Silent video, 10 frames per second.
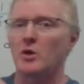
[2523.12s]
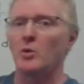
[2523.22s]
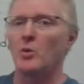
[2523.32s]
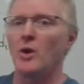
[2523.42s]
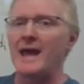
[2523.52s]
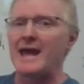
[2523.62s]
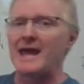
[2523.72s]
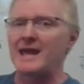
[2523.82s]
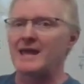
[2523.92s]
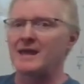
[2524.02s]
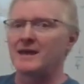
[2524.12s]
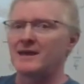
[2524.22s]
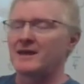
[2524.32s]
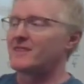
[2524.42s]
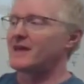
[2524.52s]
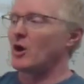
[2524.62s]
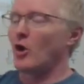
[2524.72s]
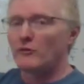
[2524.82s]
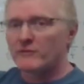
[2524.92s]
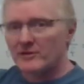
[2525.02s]
away. They
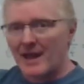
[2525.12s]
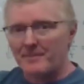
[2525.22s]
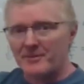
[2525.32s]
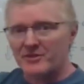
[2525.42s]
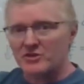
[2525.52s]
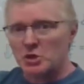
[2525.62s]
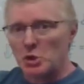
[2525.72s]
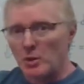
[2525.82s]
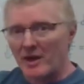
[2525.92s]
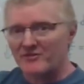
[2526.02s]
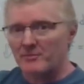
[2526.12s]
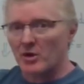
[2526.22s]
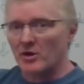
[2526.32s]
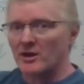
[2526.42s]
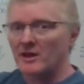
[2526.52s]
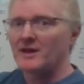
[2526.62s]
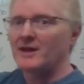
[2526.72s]
overlap at the 2F mark,